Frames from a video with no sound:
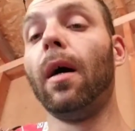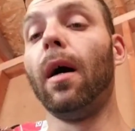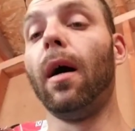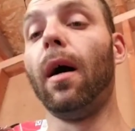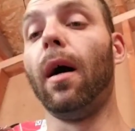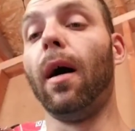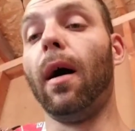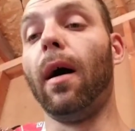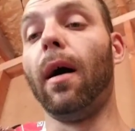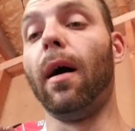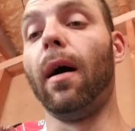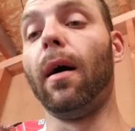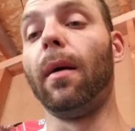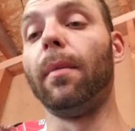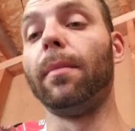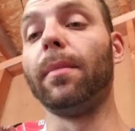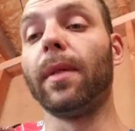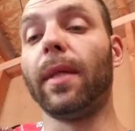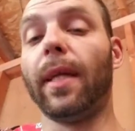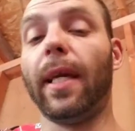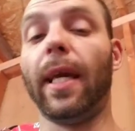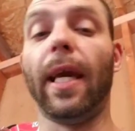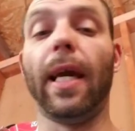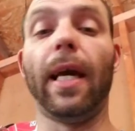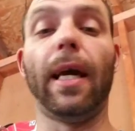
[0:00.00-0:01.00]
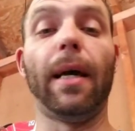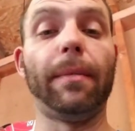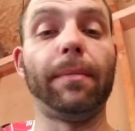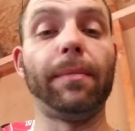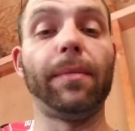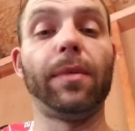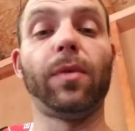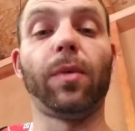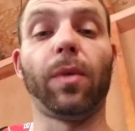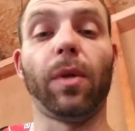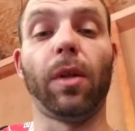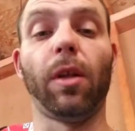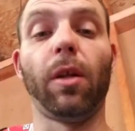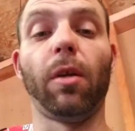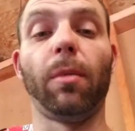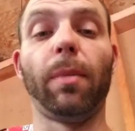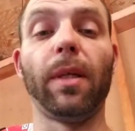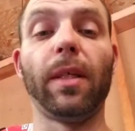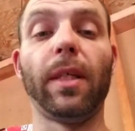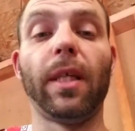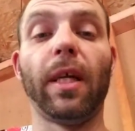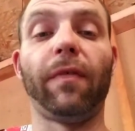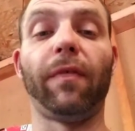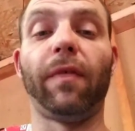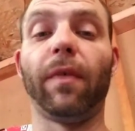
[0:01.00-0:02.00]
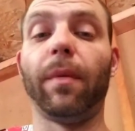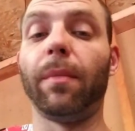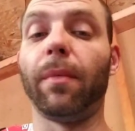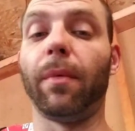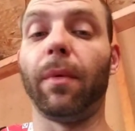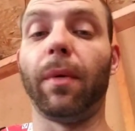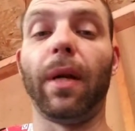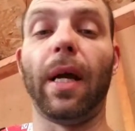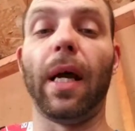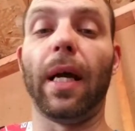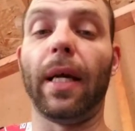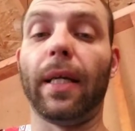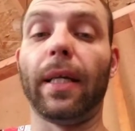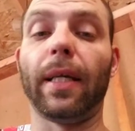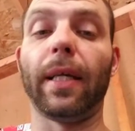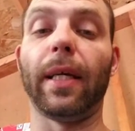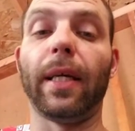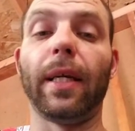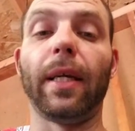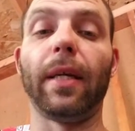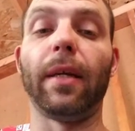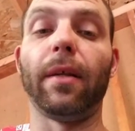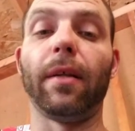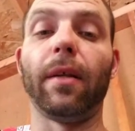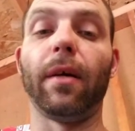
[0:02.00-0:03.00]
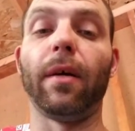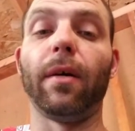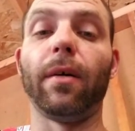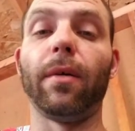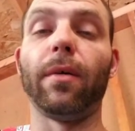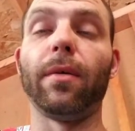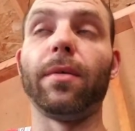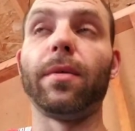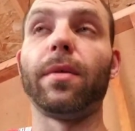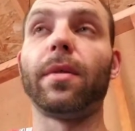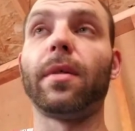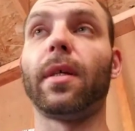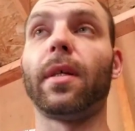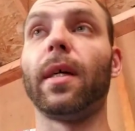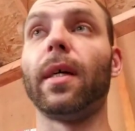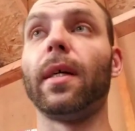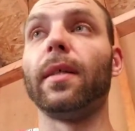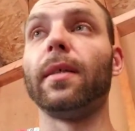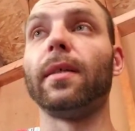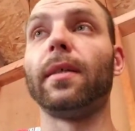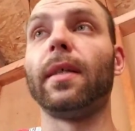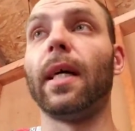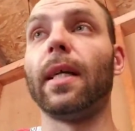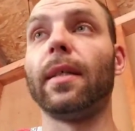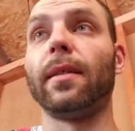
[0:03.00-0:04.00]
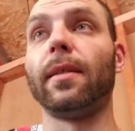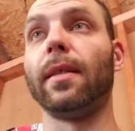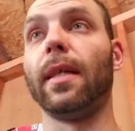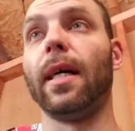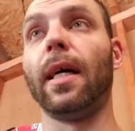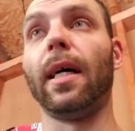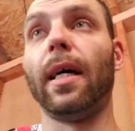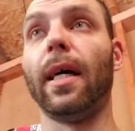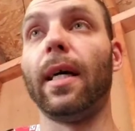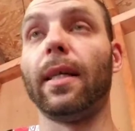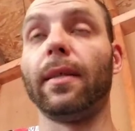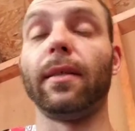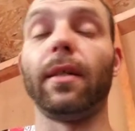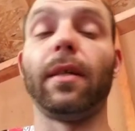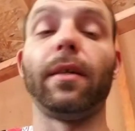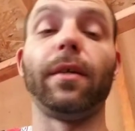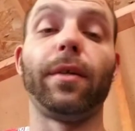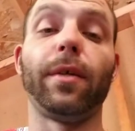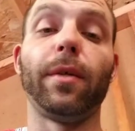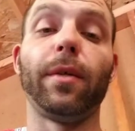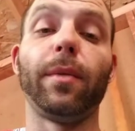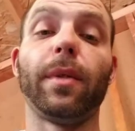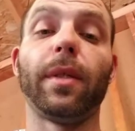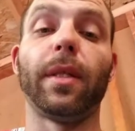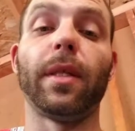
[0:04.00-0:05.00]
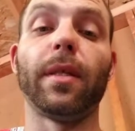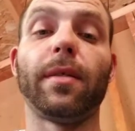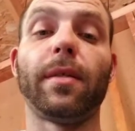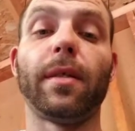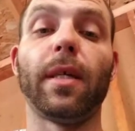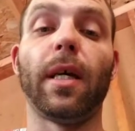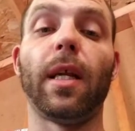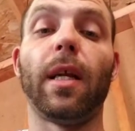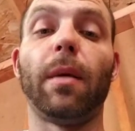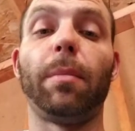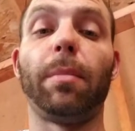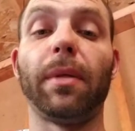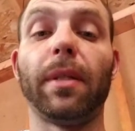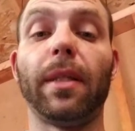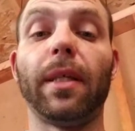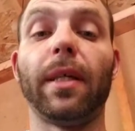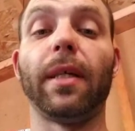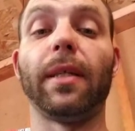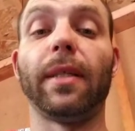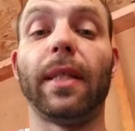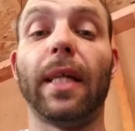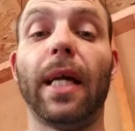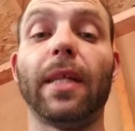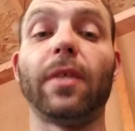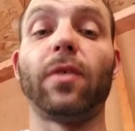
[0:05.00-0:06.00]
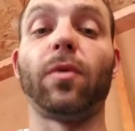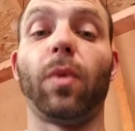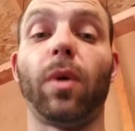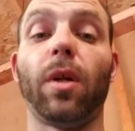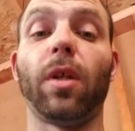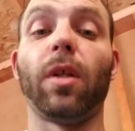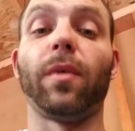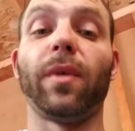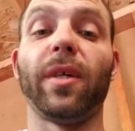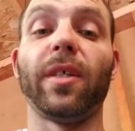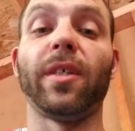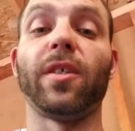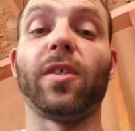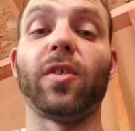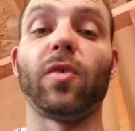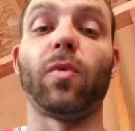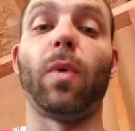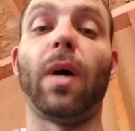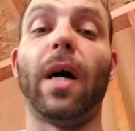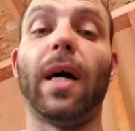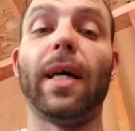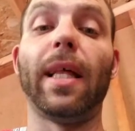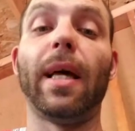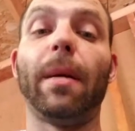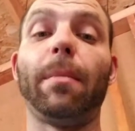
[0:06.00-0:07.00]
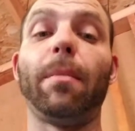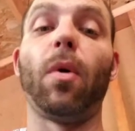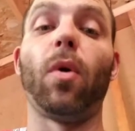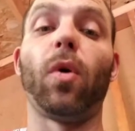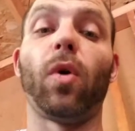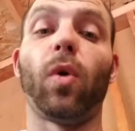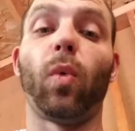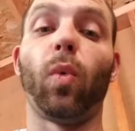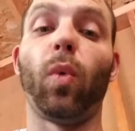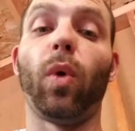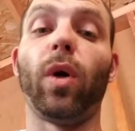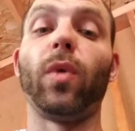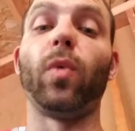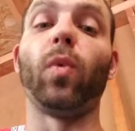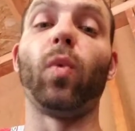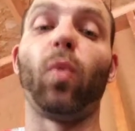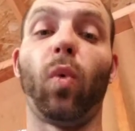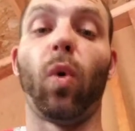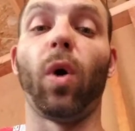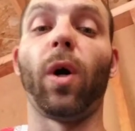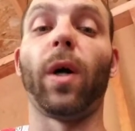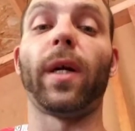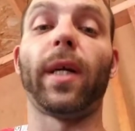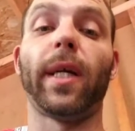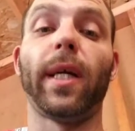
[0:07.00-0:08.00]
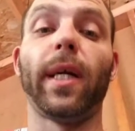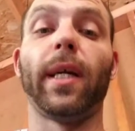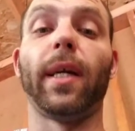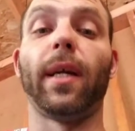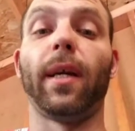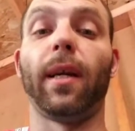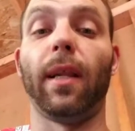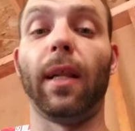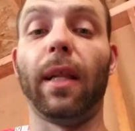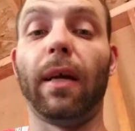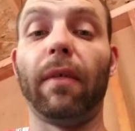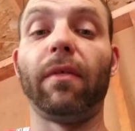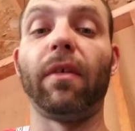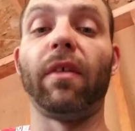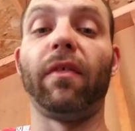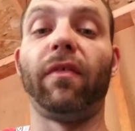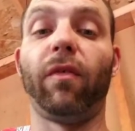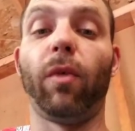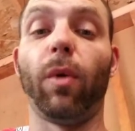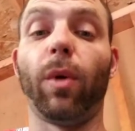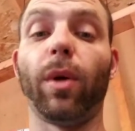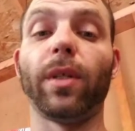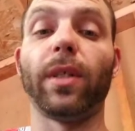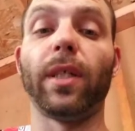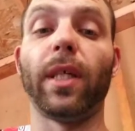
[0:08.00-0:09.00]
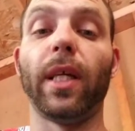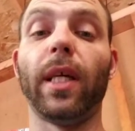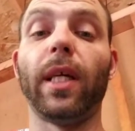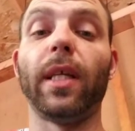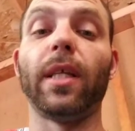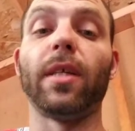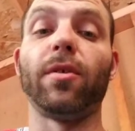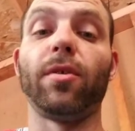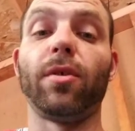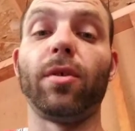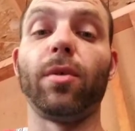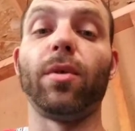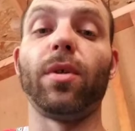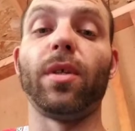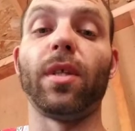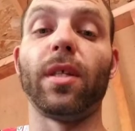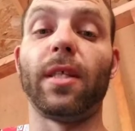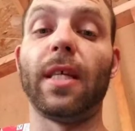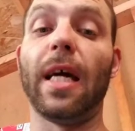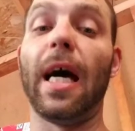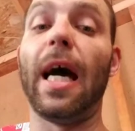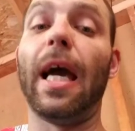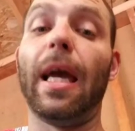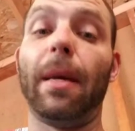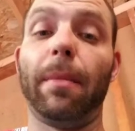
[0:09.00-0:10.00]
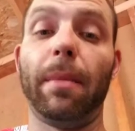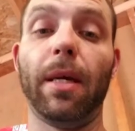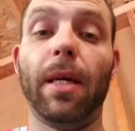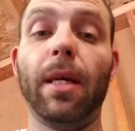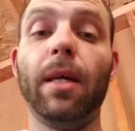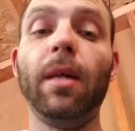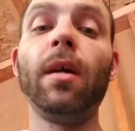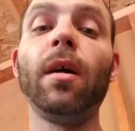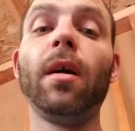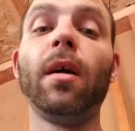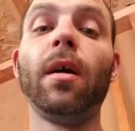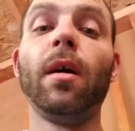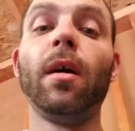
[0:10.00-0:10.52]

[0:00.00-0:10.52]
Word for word: Um, the cams were a little bit different, but we're not going to get into those because that's not has nothing to do with this setup. But there, that's one of the reasons why that motor wouldn't work in an 11 to 14 is due to the timing